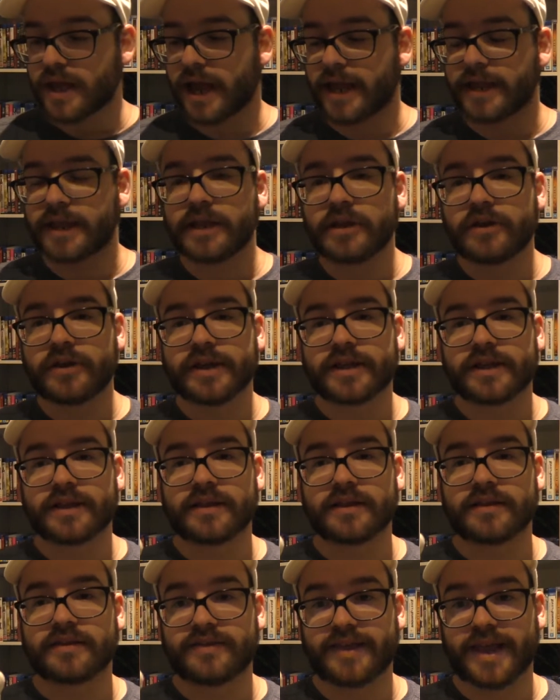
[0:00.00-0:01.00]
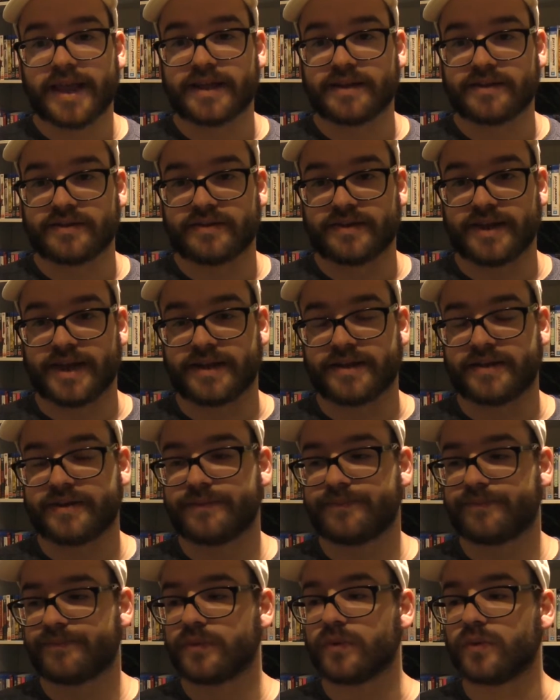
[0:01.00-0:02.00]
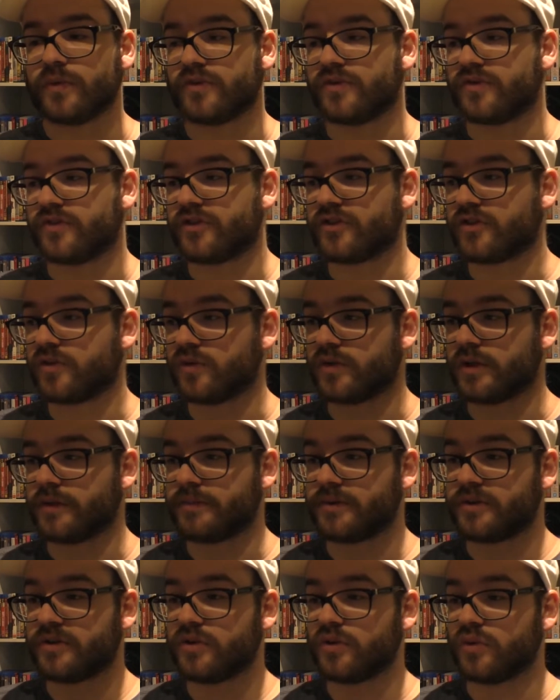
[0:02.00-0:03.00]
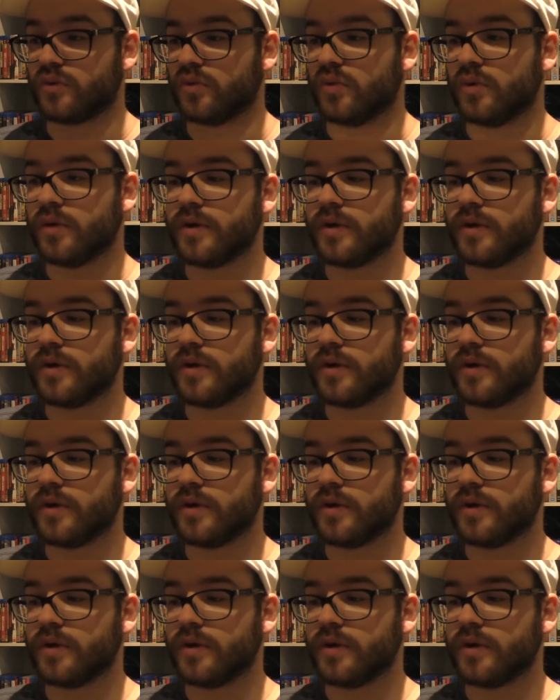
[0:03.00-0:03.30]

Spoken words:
And then you get to the second set, which is just called number two.